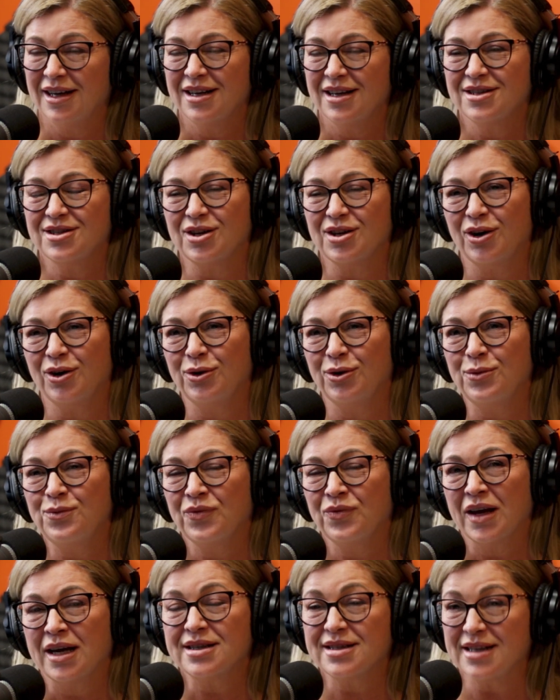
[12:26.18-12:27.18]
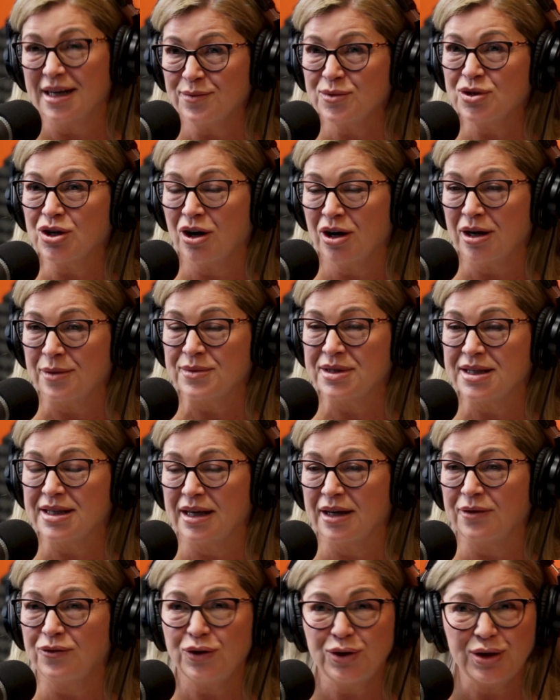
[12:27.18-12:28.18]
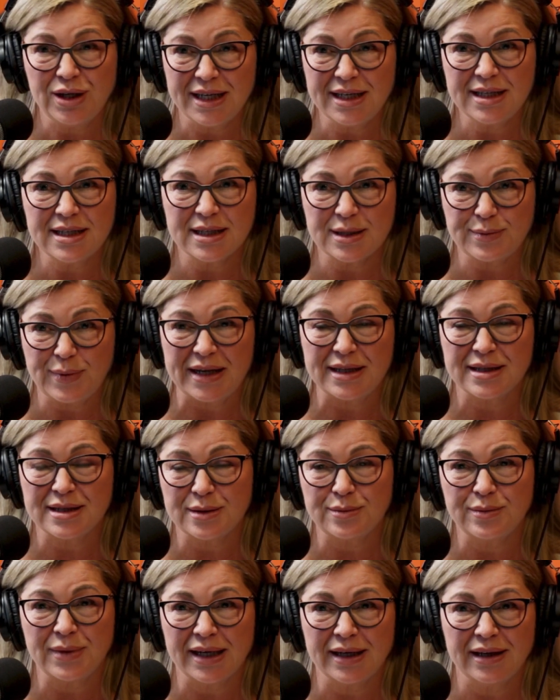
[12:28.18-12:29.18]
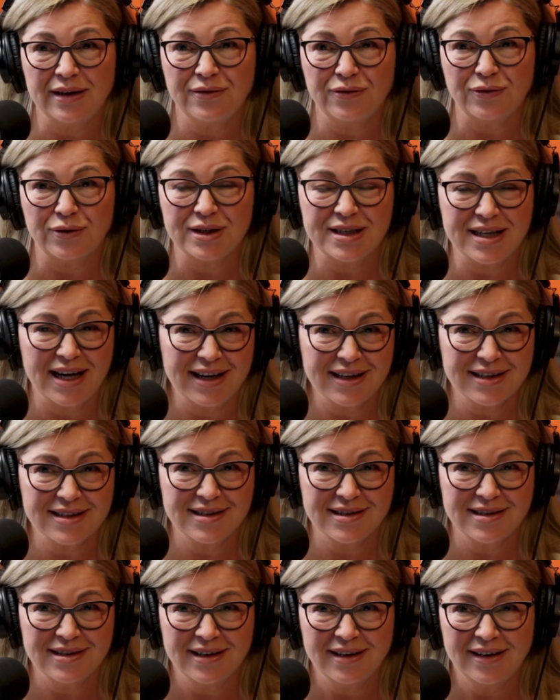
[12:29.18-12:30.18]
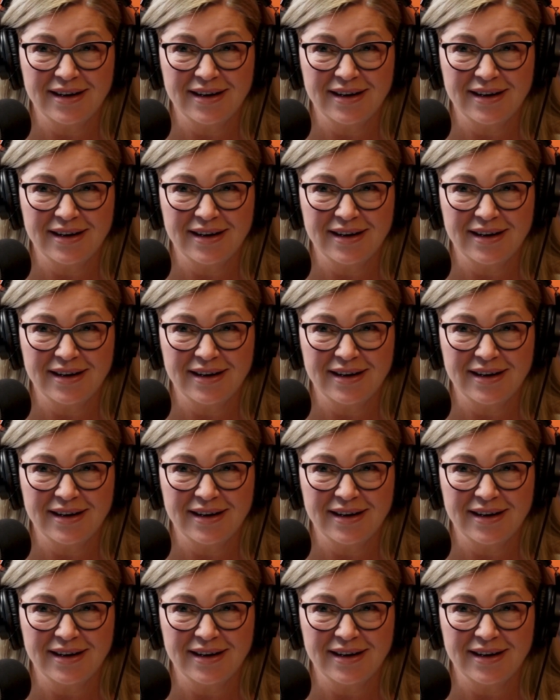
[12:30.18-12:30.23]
So sometimes if you need to spend some money for a tax